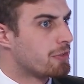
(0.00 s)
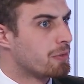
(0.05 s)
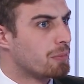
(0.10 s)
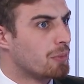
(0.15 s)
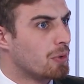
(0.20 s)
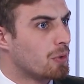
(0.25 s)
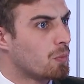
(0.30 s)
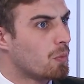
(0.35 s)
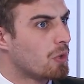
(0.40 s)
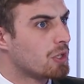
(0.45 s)
but
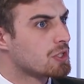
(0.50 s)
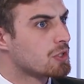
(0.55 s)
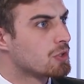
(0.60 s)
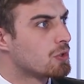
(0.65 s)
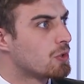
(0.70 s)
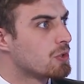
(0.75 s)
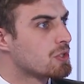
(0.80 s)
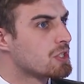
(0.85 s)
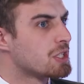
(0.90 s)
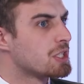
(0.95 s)
what is
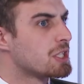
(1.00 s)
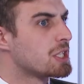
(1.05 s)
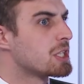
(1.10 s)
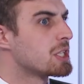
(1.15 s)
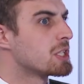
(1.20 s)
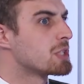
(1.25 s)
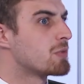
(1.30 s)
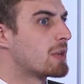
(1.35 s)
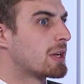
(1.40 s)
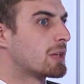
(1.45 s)
causing these
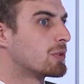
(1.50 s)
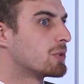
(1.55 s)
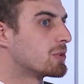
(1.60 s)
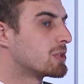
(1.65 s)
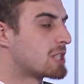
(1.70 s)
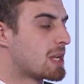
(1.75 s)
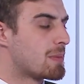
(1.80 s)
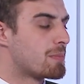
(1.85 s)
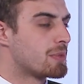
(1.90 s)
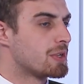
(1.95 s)
record
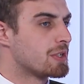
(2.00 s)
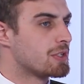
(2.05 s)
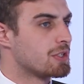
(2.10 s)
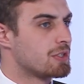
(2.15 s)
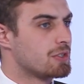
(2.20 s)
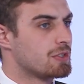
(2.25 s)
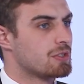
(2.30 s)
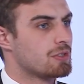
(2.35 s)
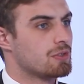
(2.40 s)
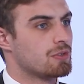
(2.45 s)

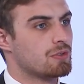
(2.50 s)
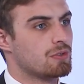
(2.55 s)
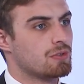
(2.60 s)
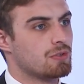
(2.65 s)
temperatures?